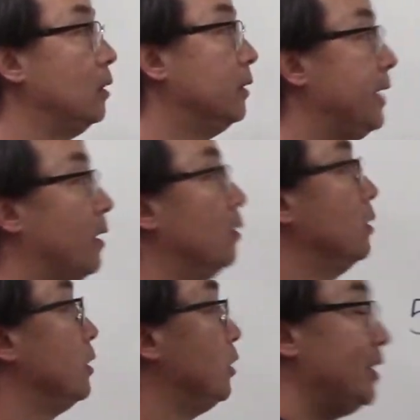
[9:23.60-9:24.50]
Now,
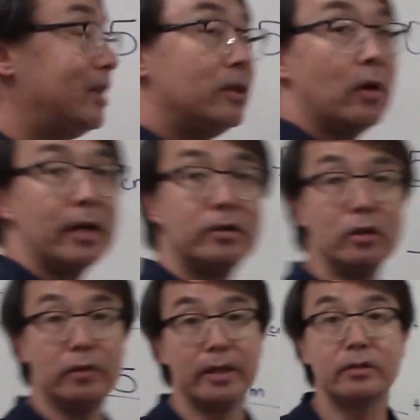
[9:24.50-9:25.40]
you need to know how to do
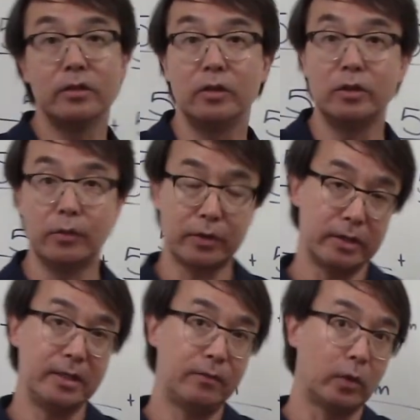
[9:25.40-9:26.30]
this so you can do
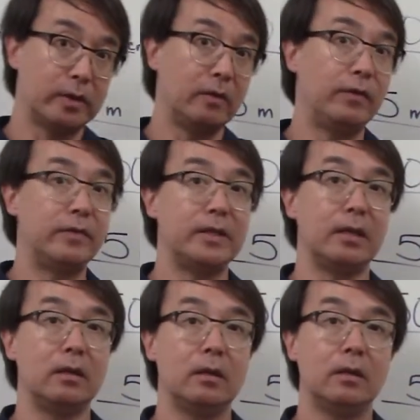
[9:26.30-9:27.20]
13, 14, and 15.
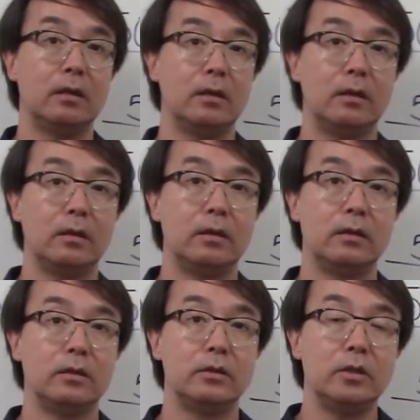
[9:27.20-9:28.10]

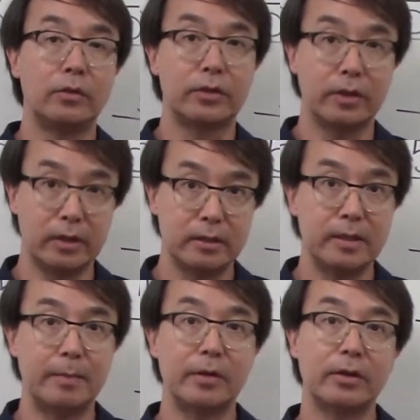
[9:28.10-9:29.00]
Do
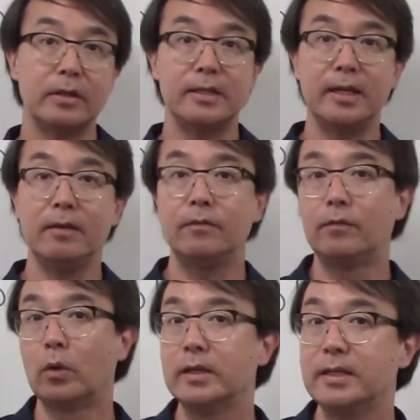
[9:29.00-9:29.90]
number 13,
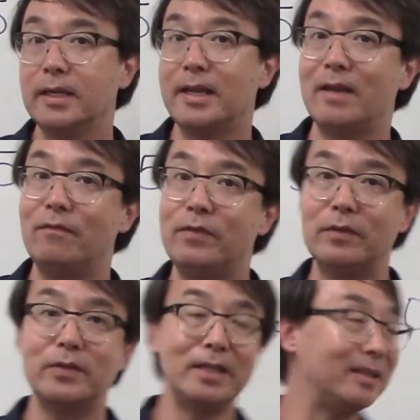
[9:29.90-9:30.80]
14, and
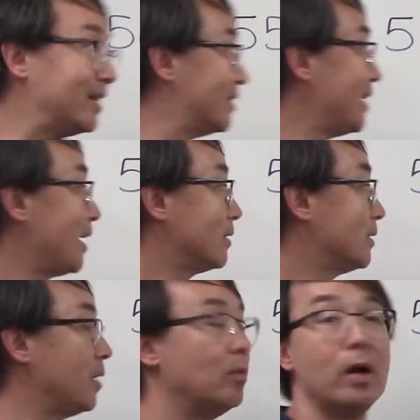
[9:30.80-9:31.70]
15 the exact
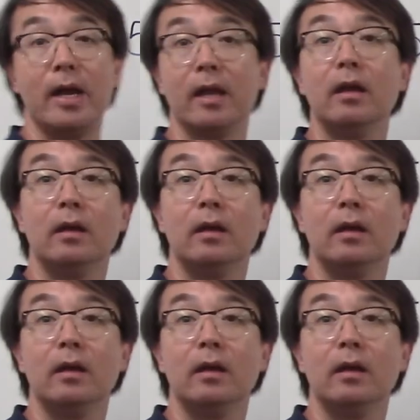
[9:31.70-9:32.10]
same way,